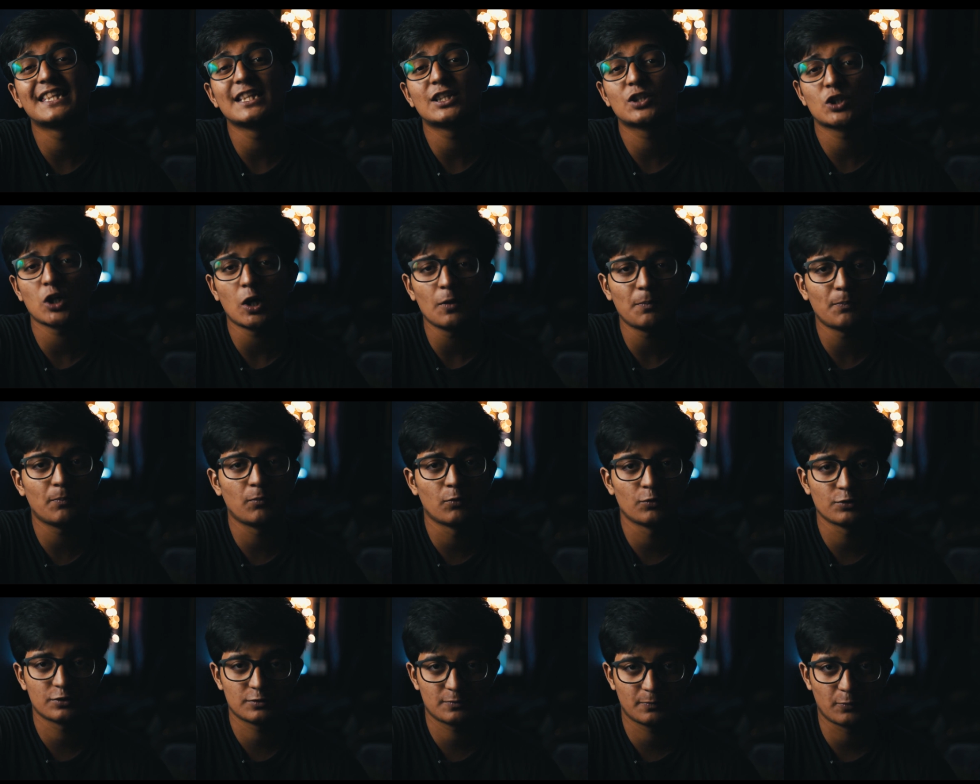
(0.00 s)
the
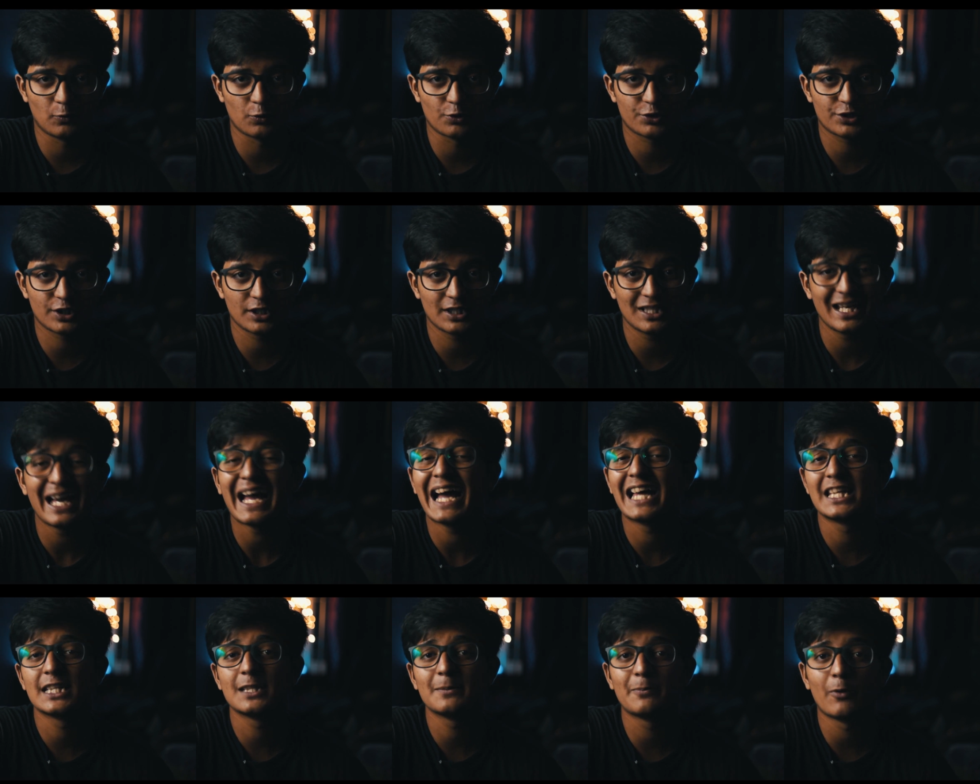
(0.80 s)
topmost portion
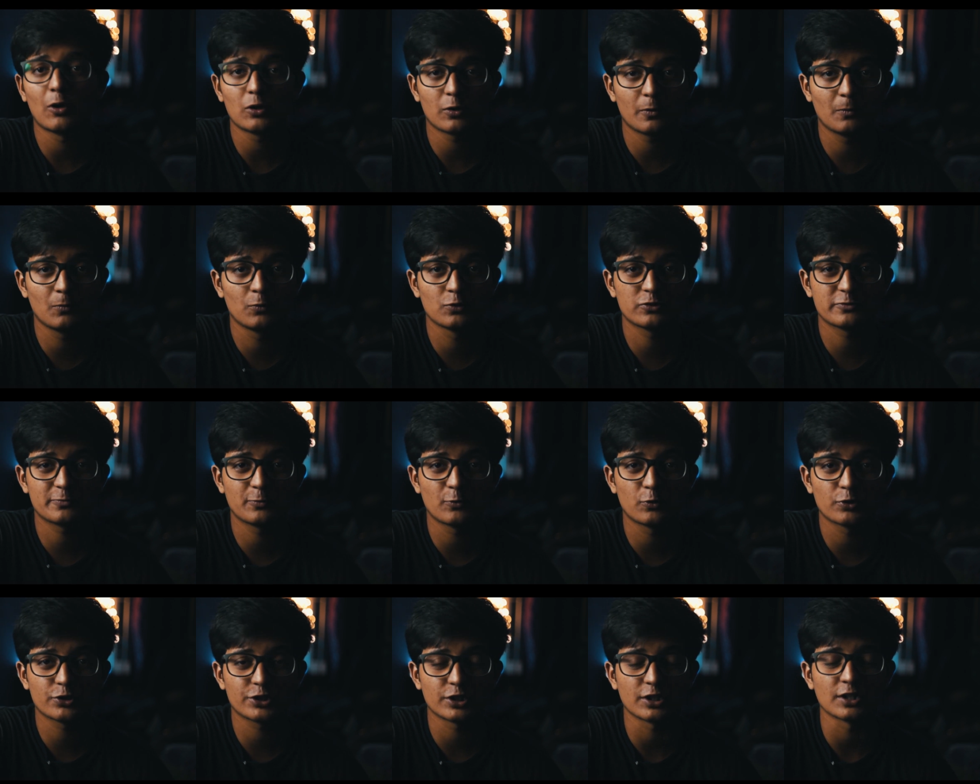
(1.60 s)
and the bottommost
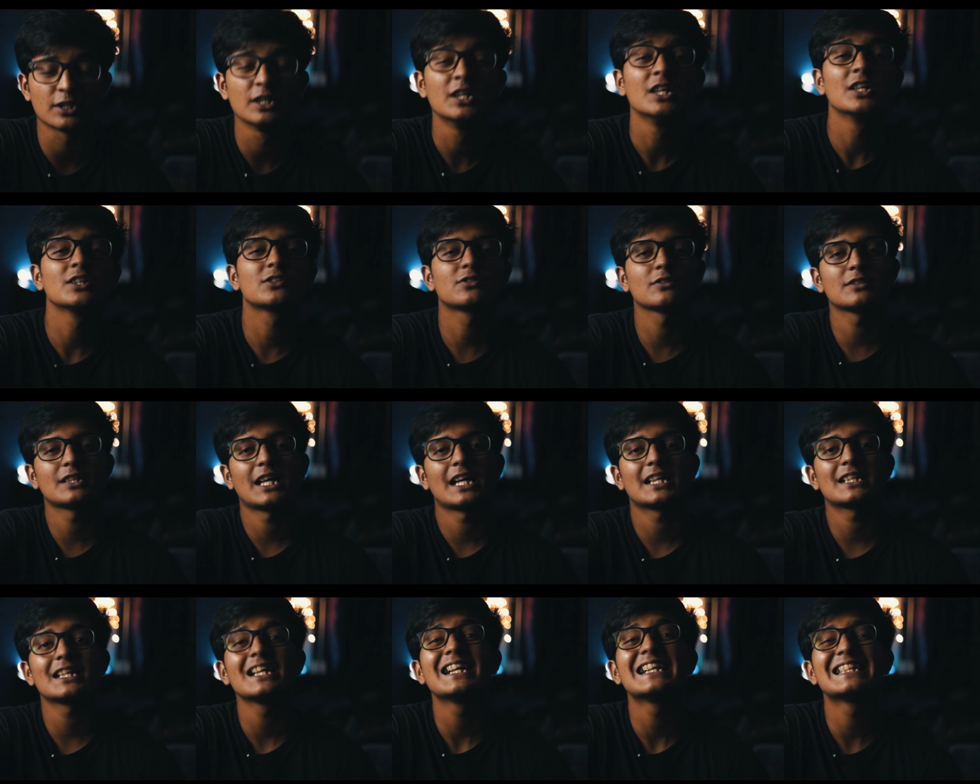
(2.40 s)
portion so
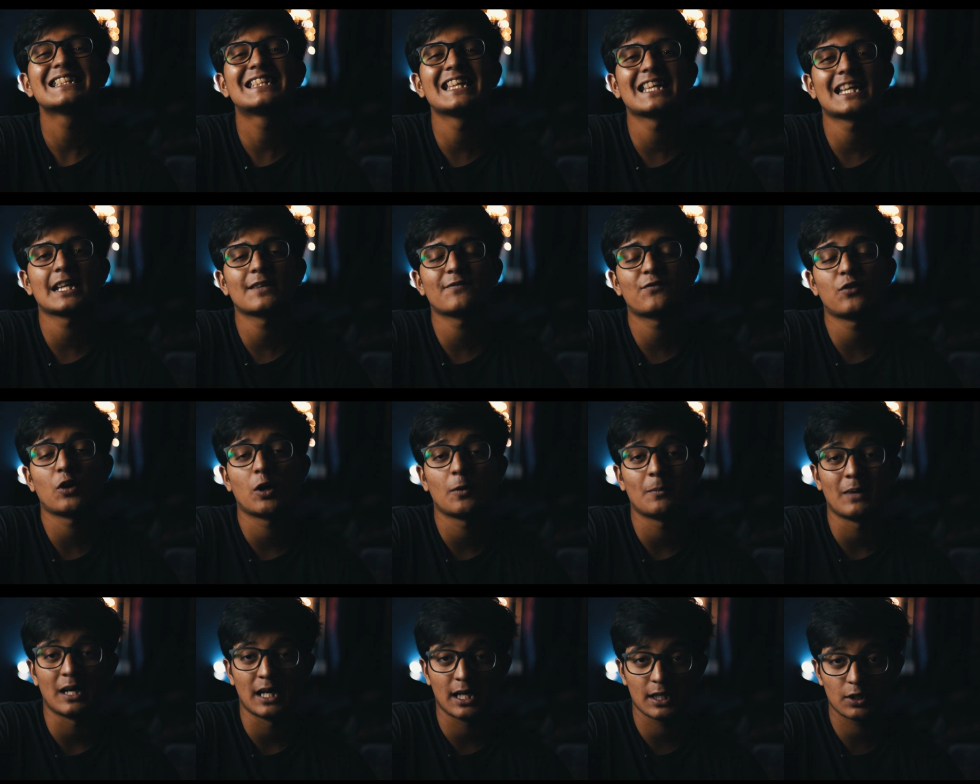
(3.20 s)
that they can
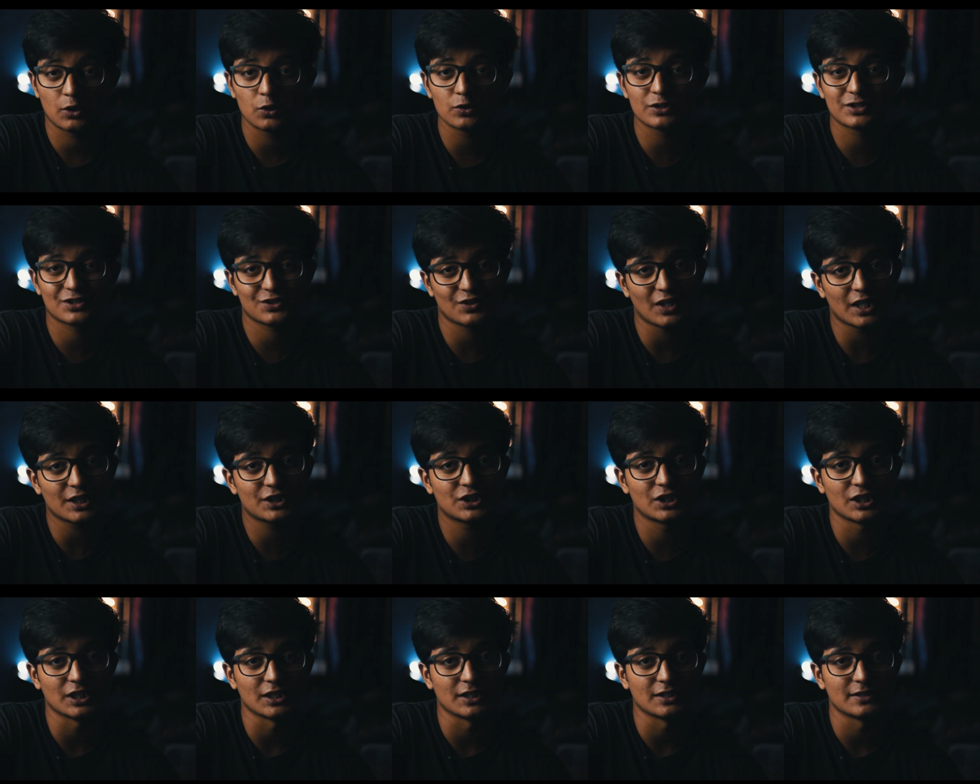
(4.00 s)
form a good
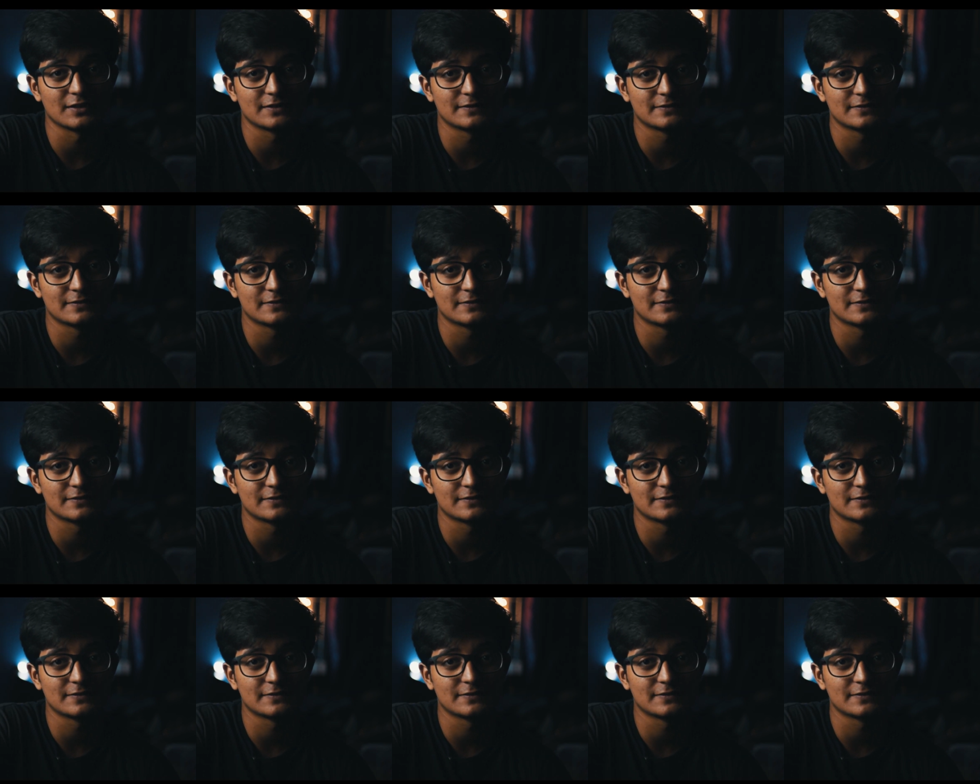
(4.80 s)
structure.